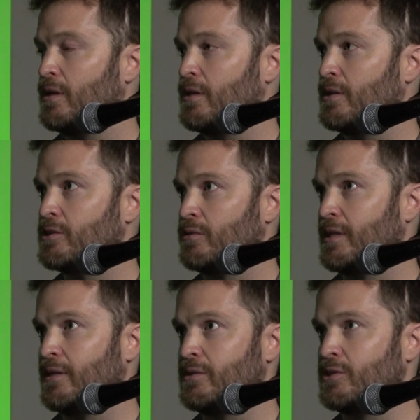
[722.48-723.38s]
So
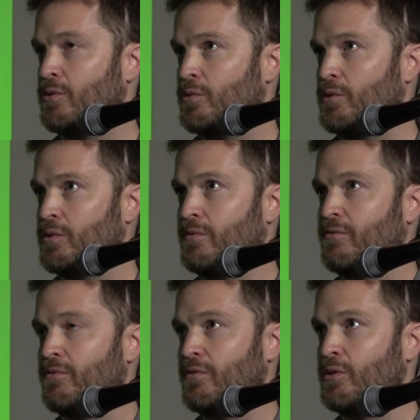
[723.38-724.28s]
you
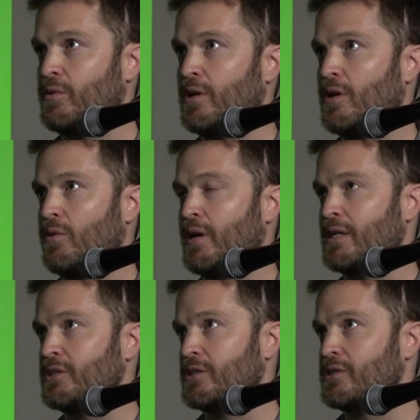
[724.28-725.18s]
can know not
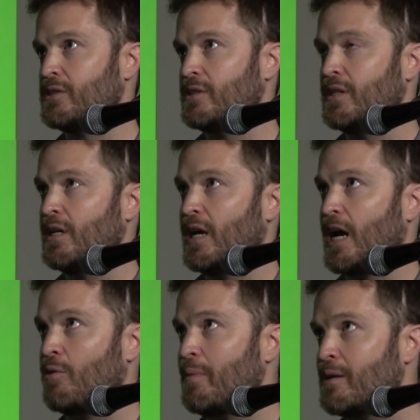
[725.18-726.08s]
just
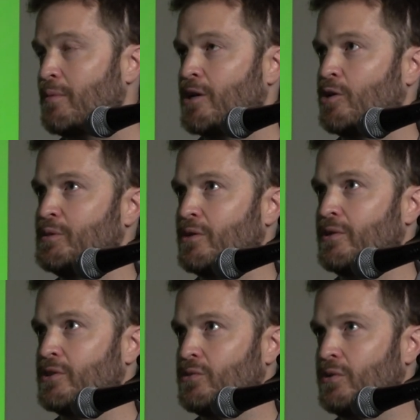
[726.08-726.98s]
how many microbes are in
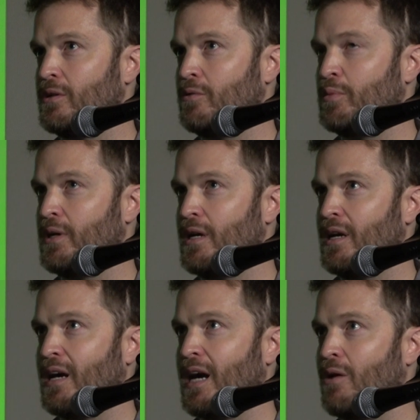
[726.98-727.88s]
your soil, but
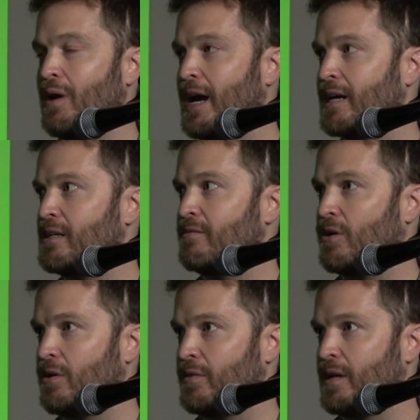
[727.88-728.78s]
how active
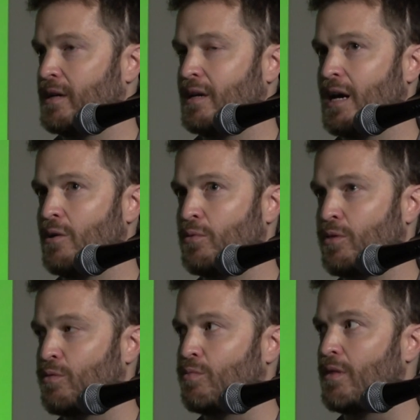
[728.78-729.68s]
are they?
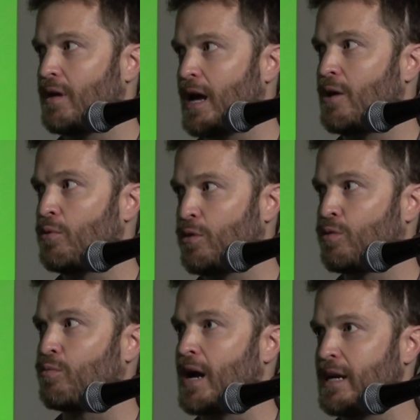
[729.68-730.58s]
How
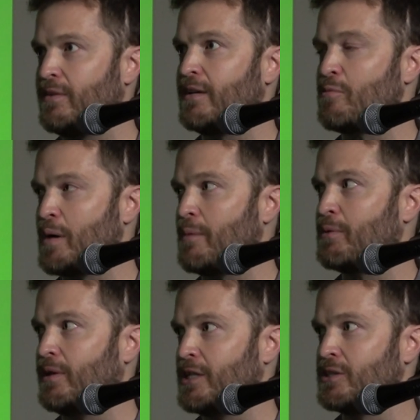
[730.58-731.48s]
thriving of a
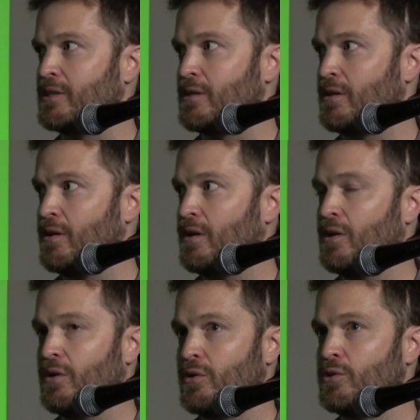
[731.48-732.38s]
population
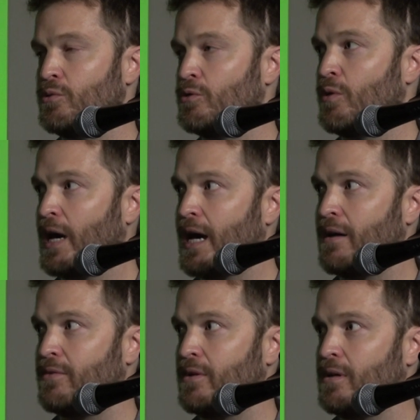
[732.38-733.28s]
do you
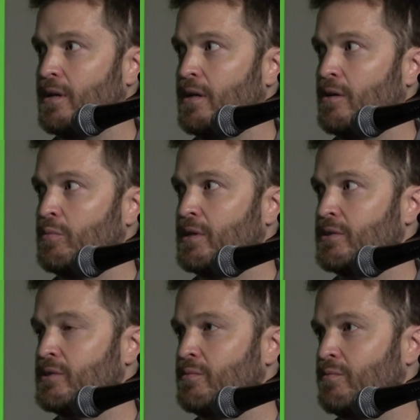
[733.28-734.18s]
have?
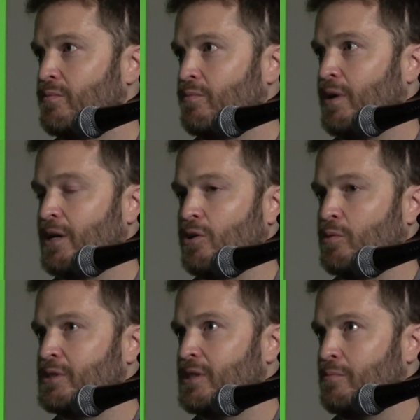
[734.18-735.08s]
Because
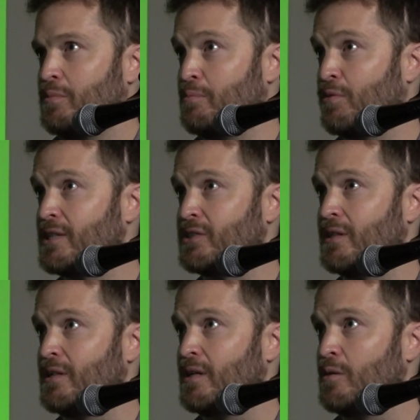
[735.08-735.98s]
microbes can be present,
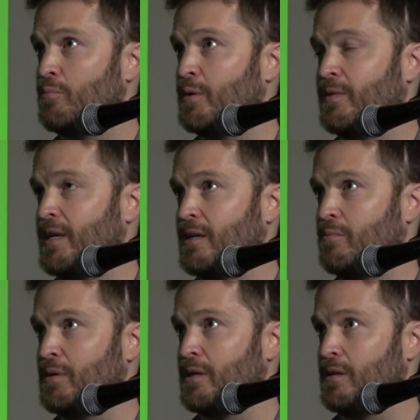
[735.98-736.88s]
but they can
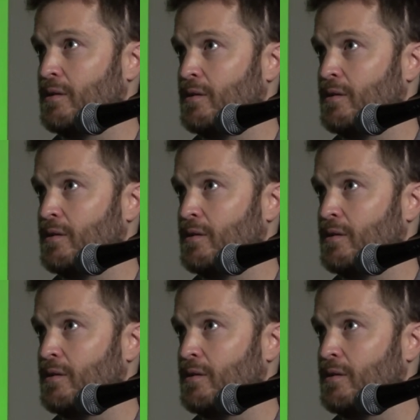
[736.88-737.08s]
be